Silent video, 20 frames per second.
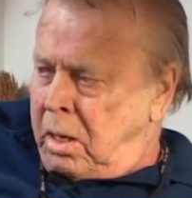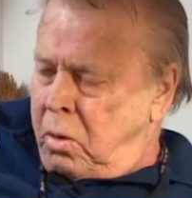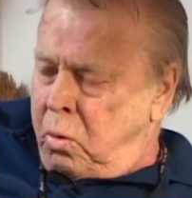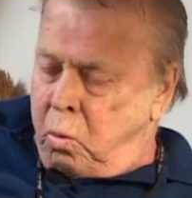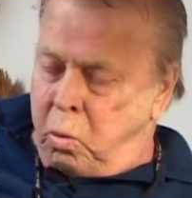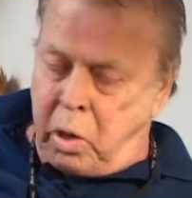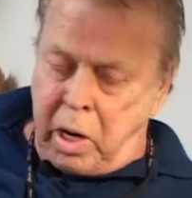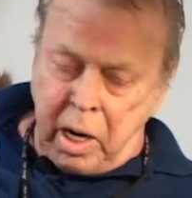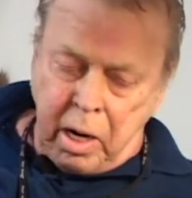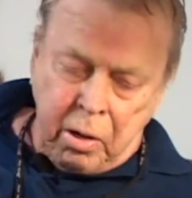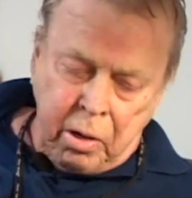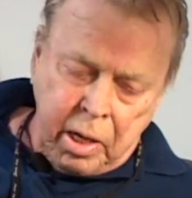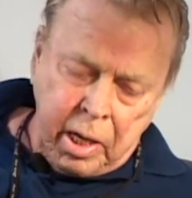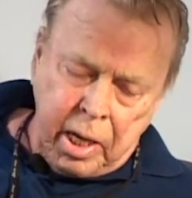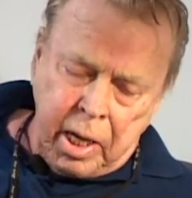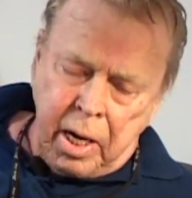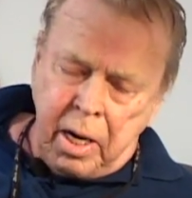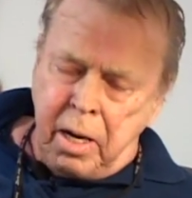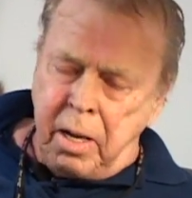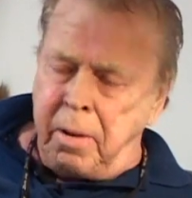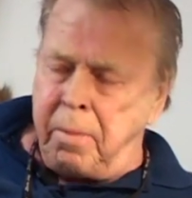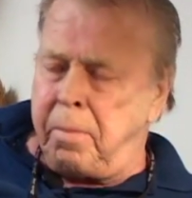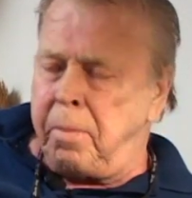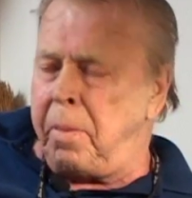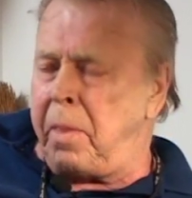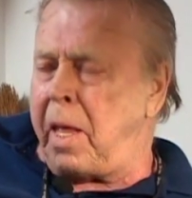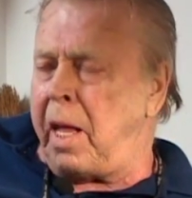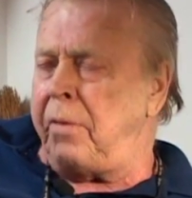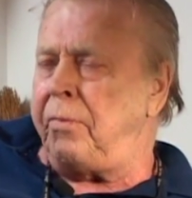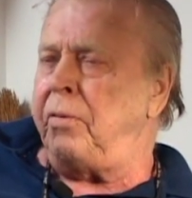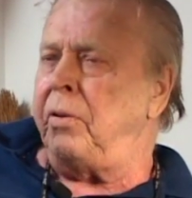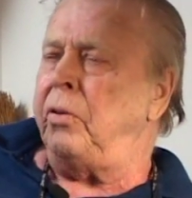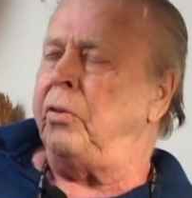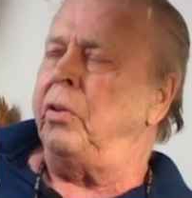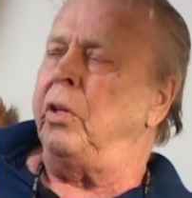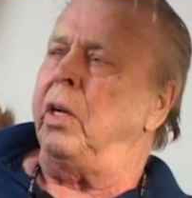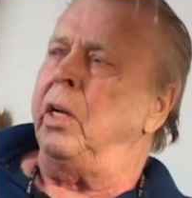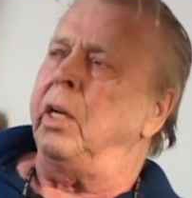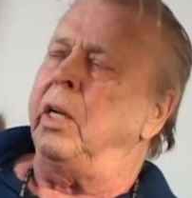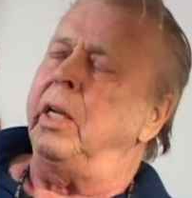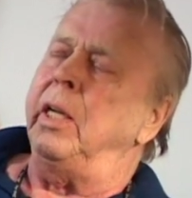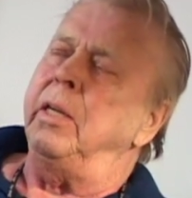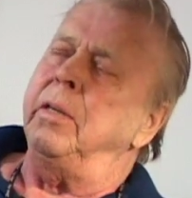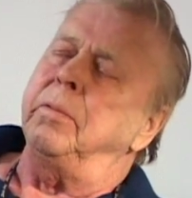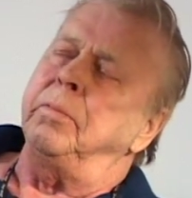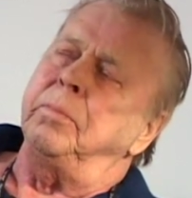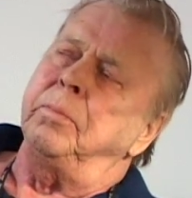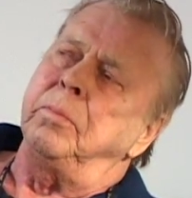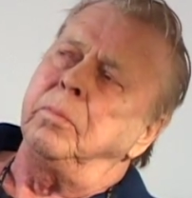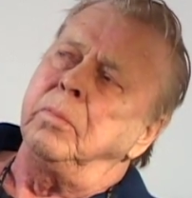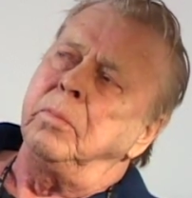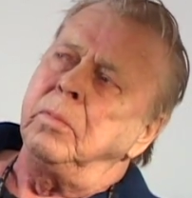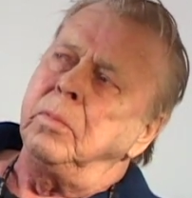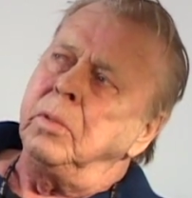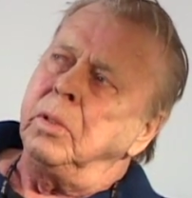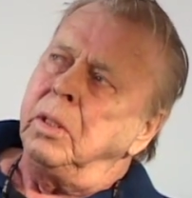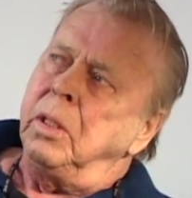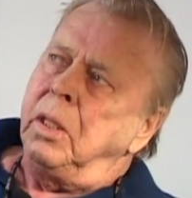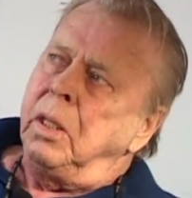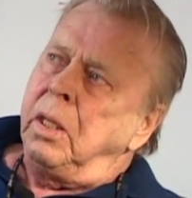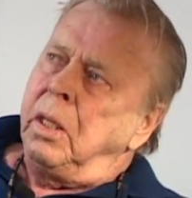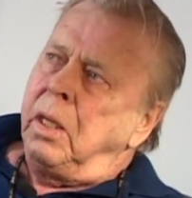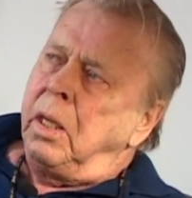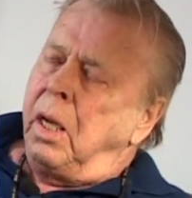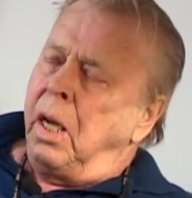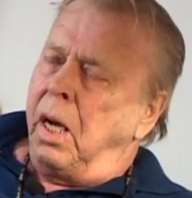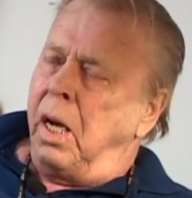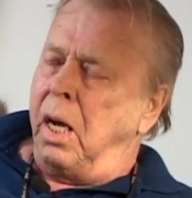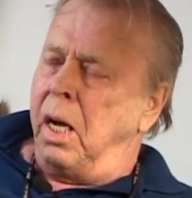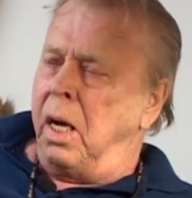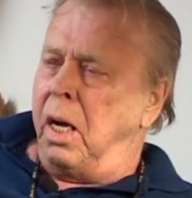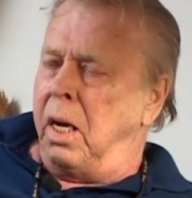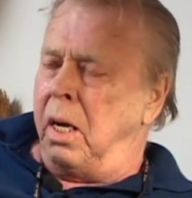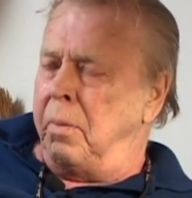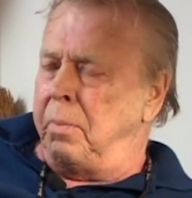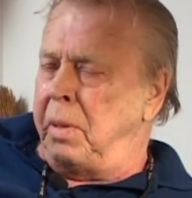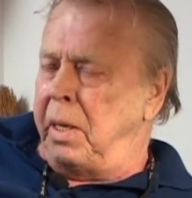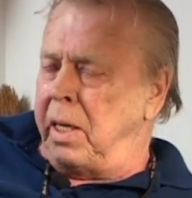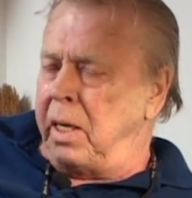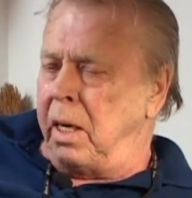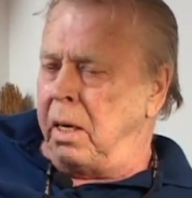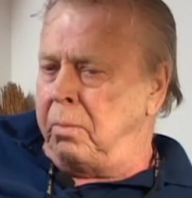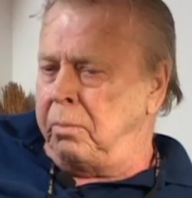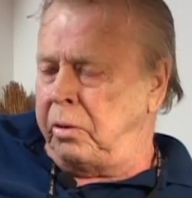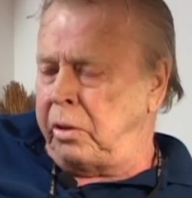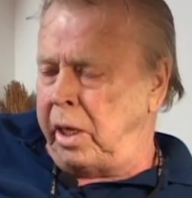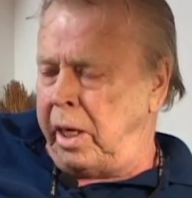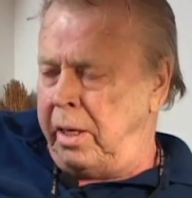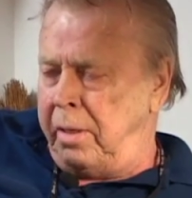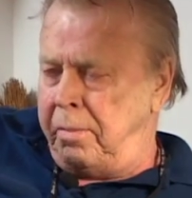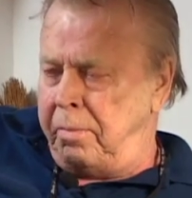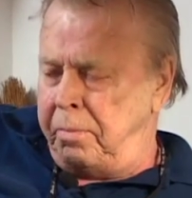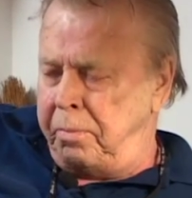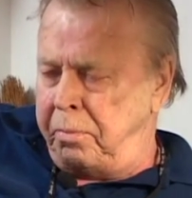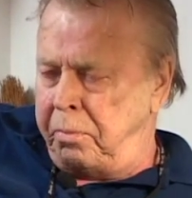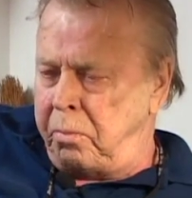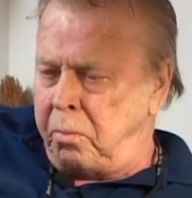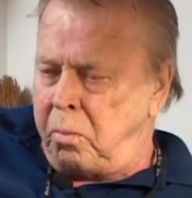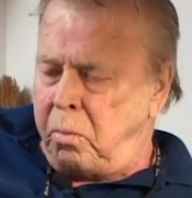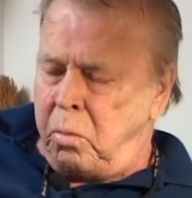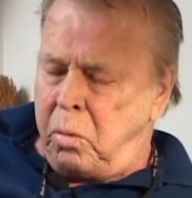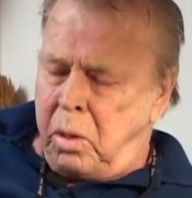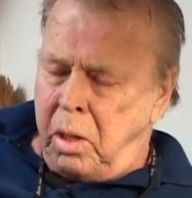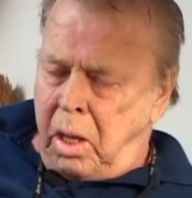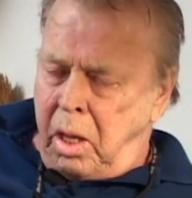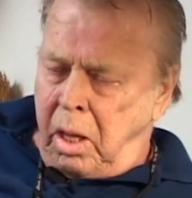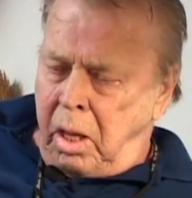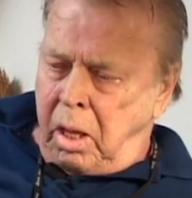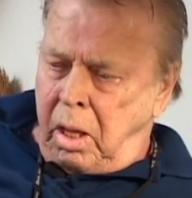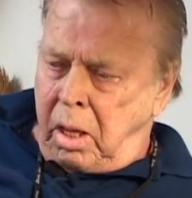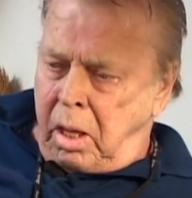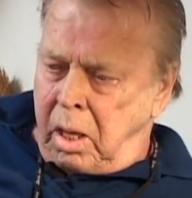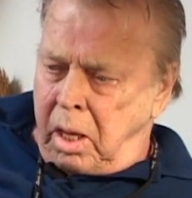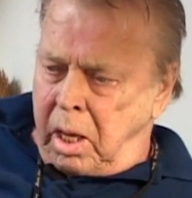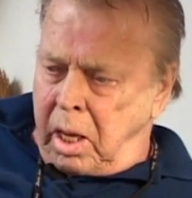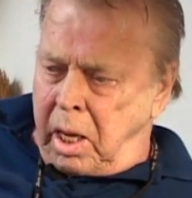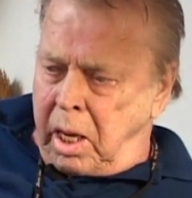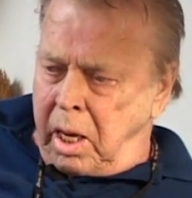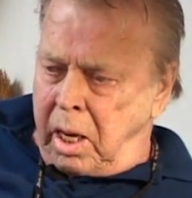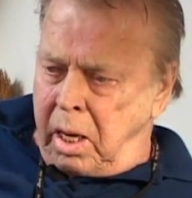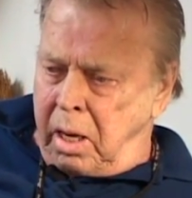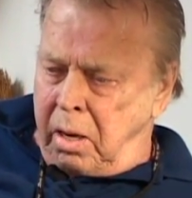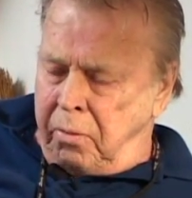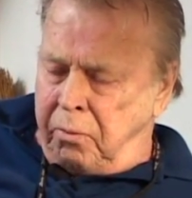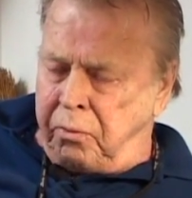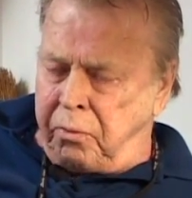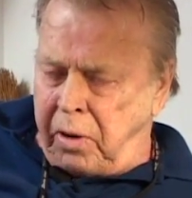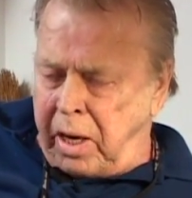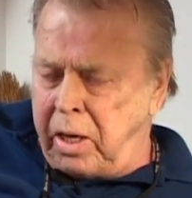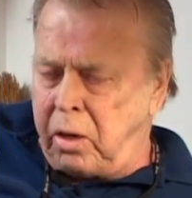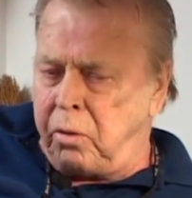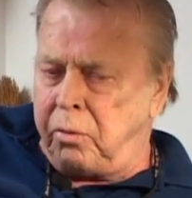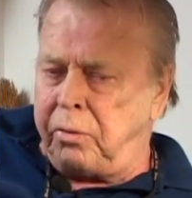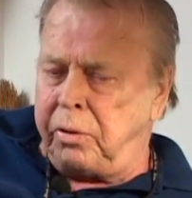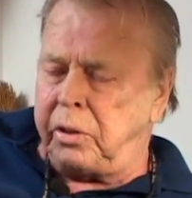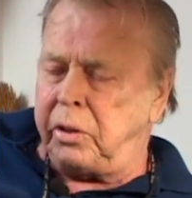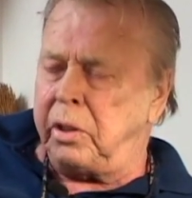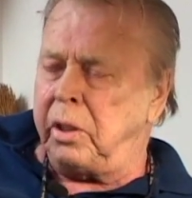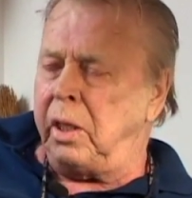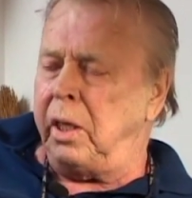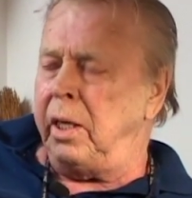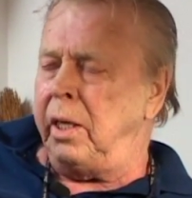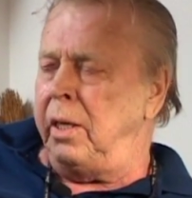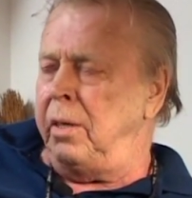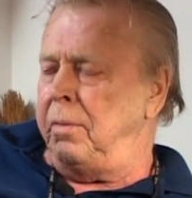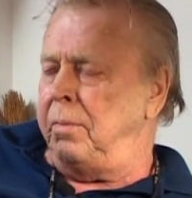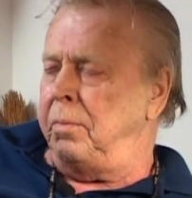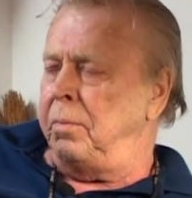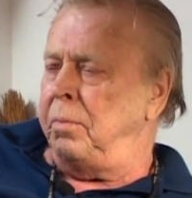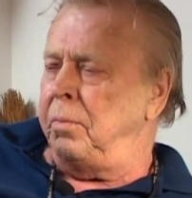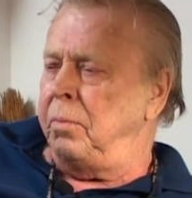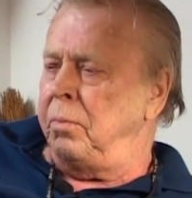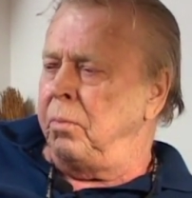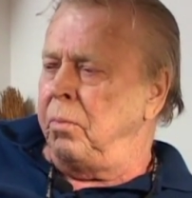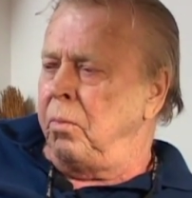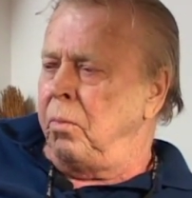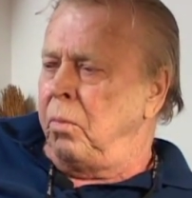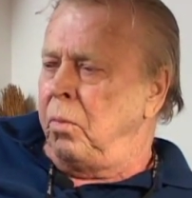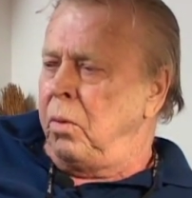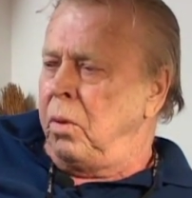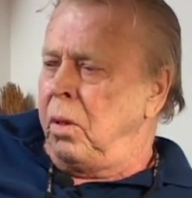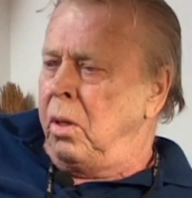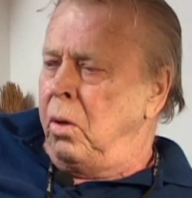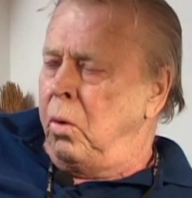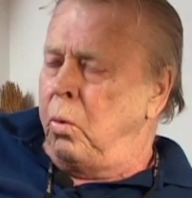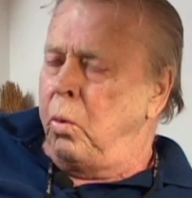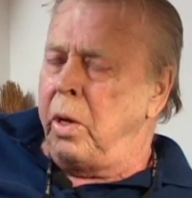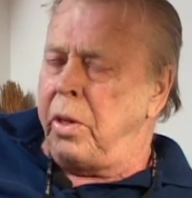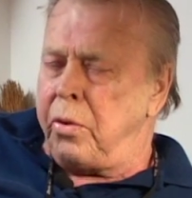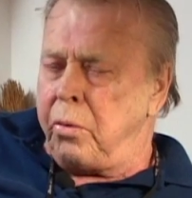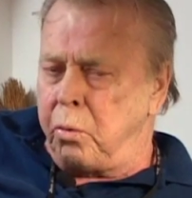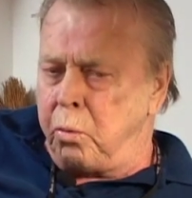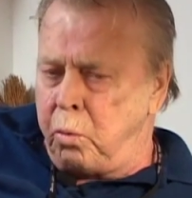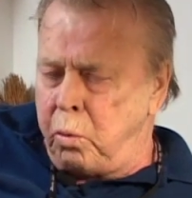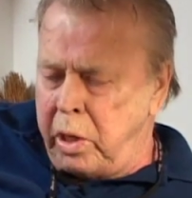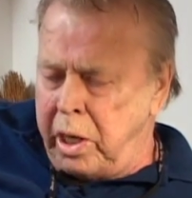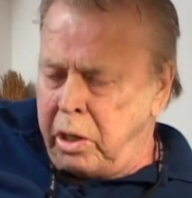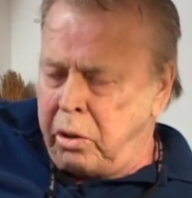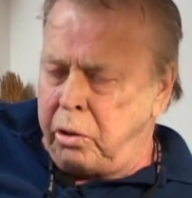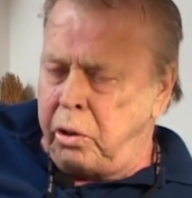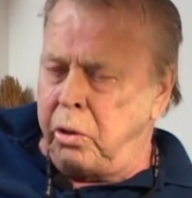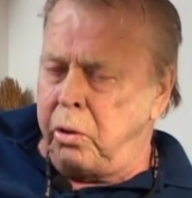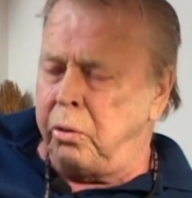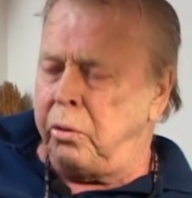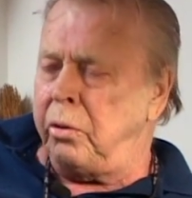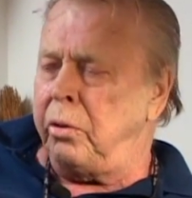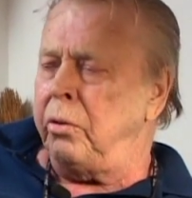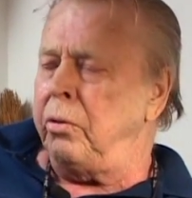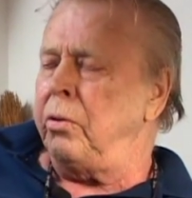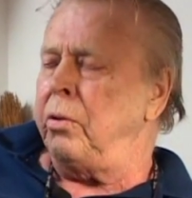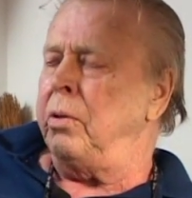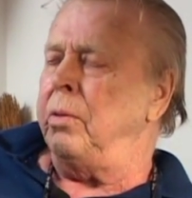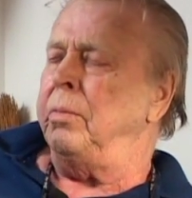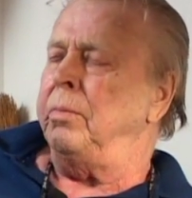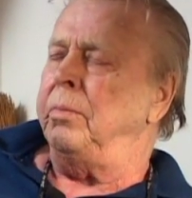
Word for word: wherein that facility uh, becomes a, a vital facility with real uses